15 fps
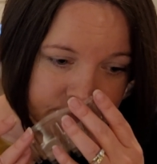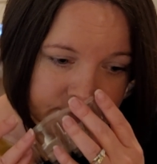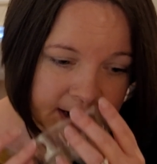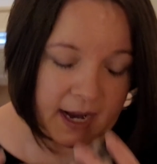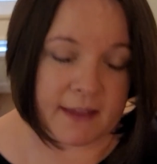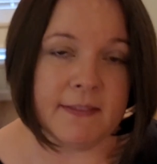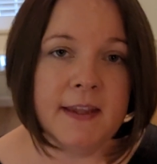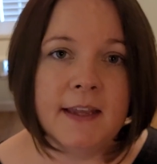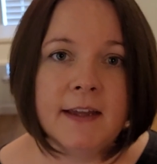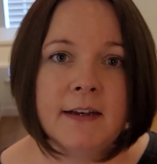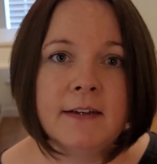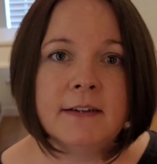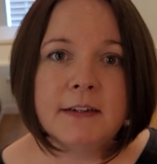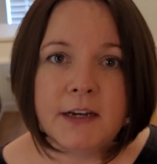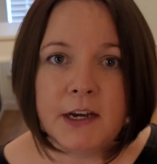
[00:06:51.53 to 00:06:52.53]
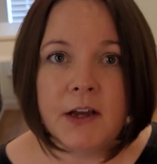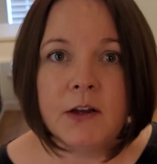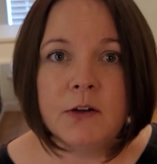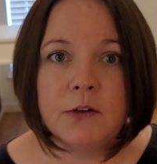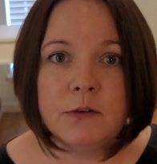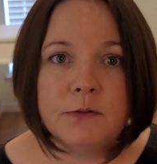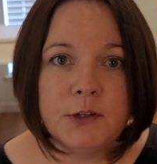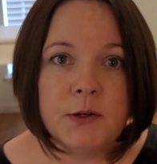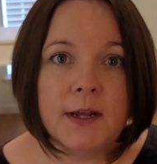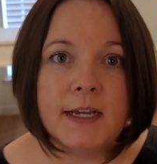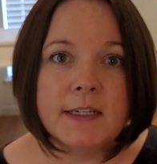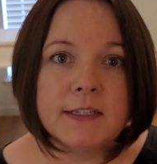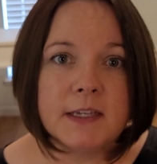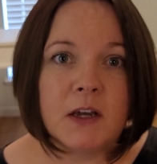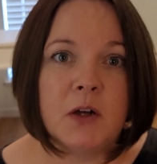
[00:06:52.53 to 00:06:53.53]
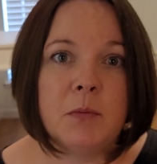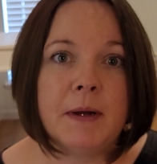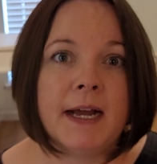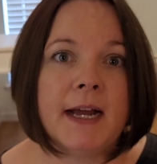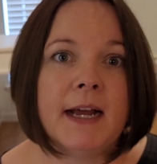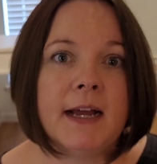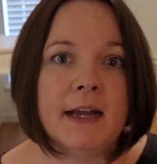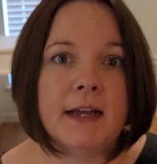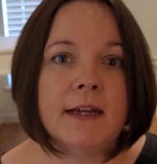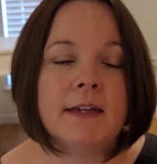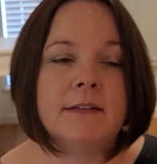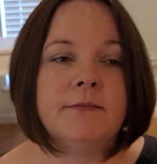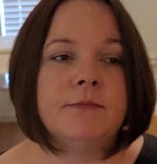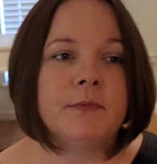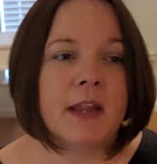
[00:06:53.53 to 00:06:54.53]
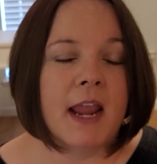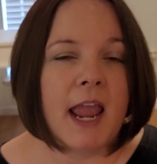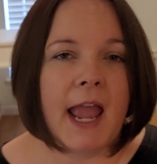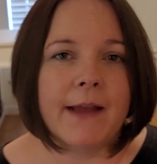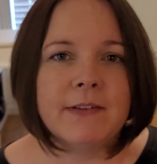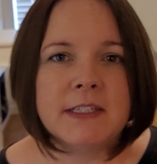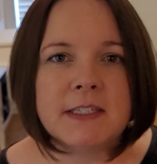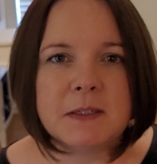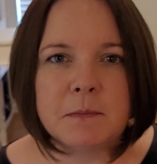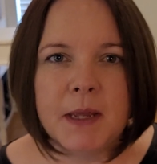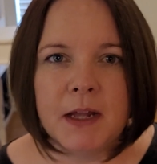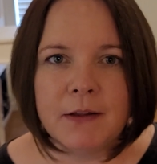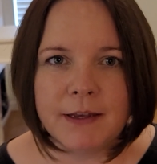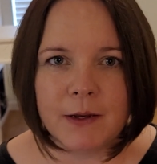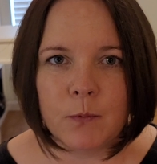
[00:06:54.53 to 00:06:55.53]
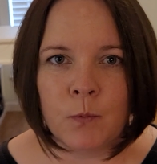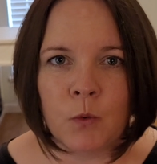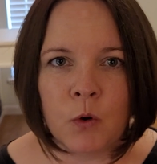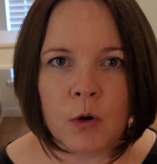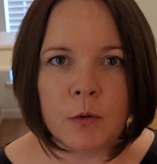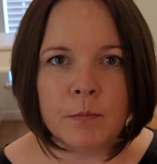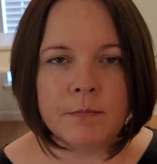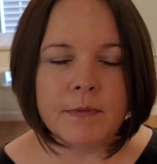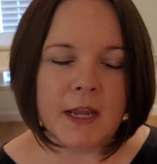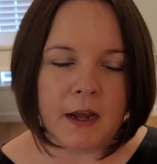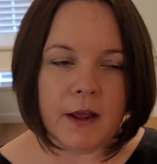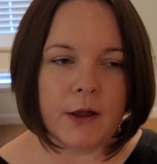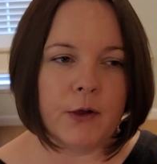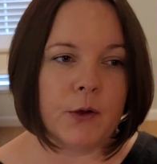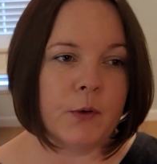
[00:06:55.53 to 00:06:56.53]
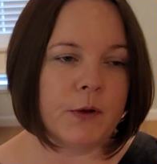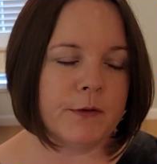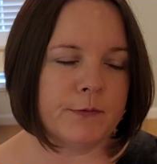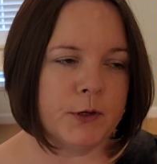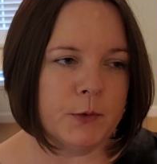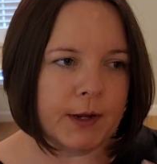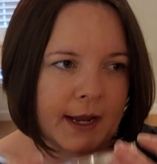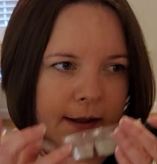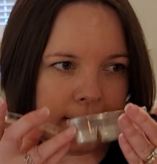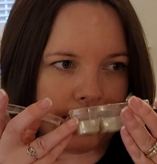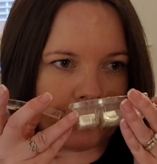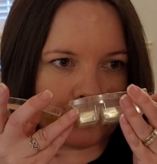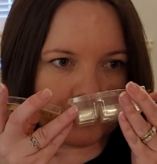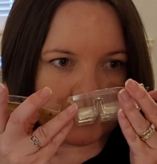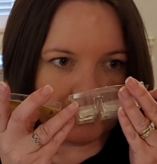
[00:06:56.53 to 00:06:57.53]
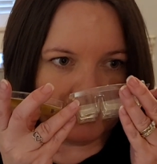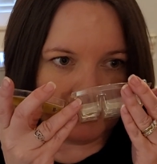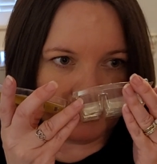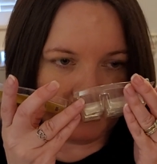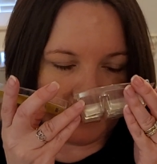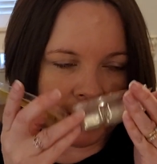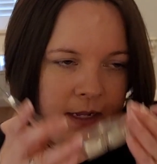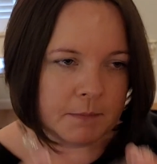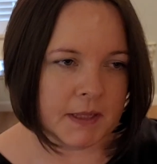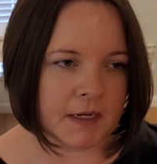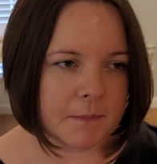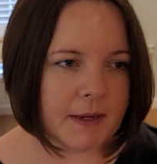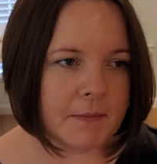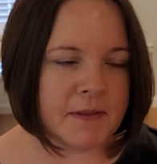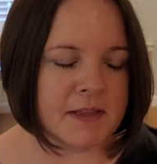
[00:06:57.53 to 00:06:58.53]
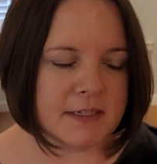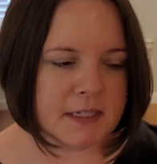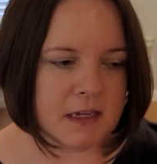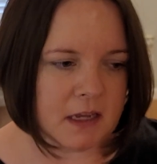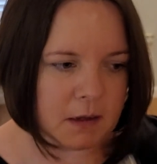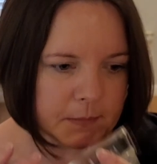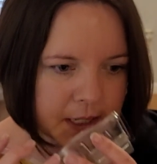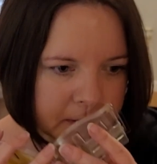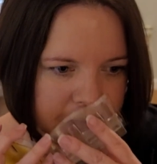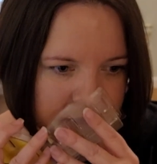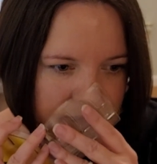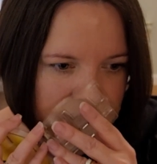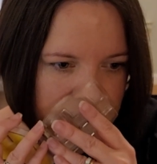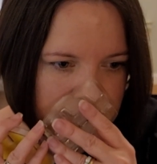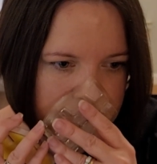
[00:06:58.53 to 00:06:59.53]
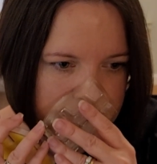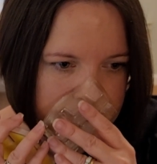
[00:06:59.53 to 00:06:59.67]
And then, you know, a few days go by, haven't smelled it warm, you know, in a few days. I'm like, maybe this can come out of our club.